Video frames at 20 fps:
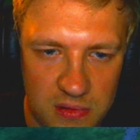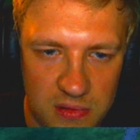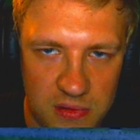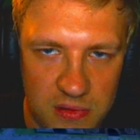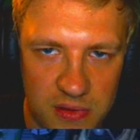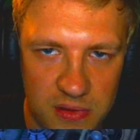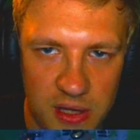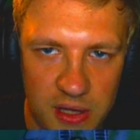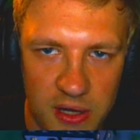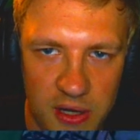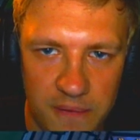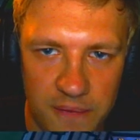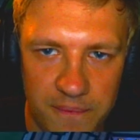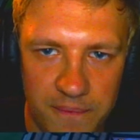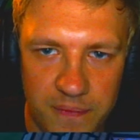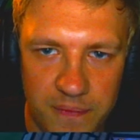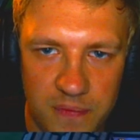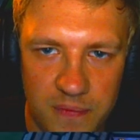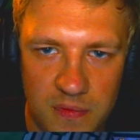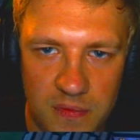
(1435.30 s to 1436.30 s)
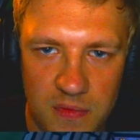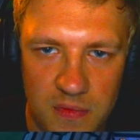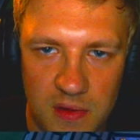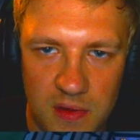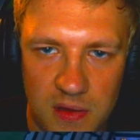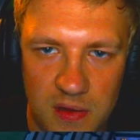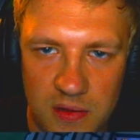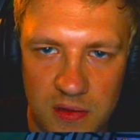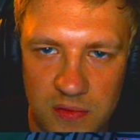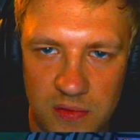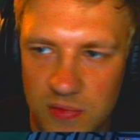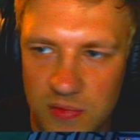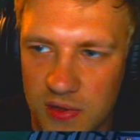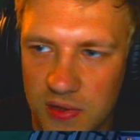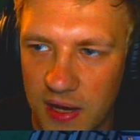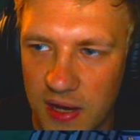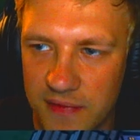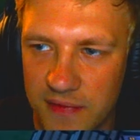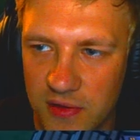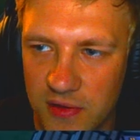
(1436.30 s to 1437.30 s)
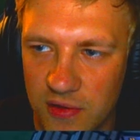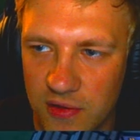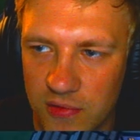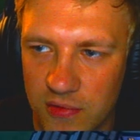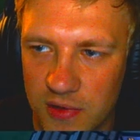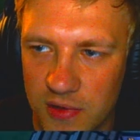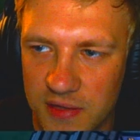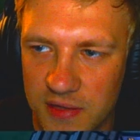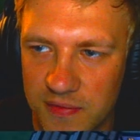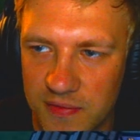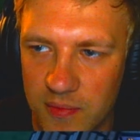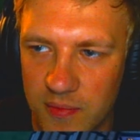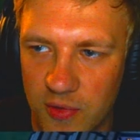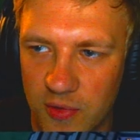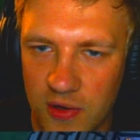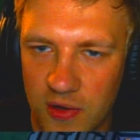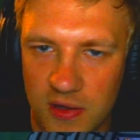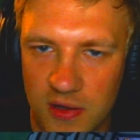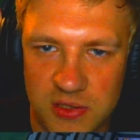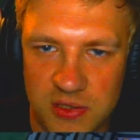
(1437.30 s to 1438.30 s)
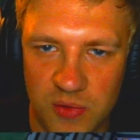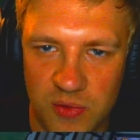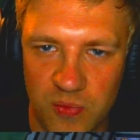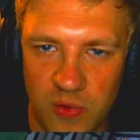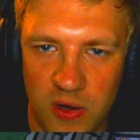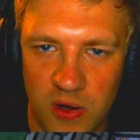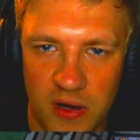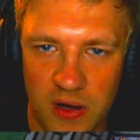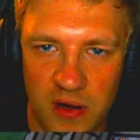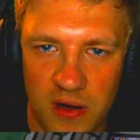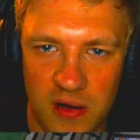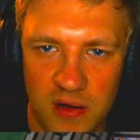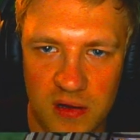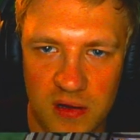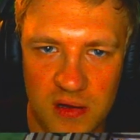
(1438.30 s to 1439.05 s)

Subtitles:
No. We're going to have to lower it even more to 1.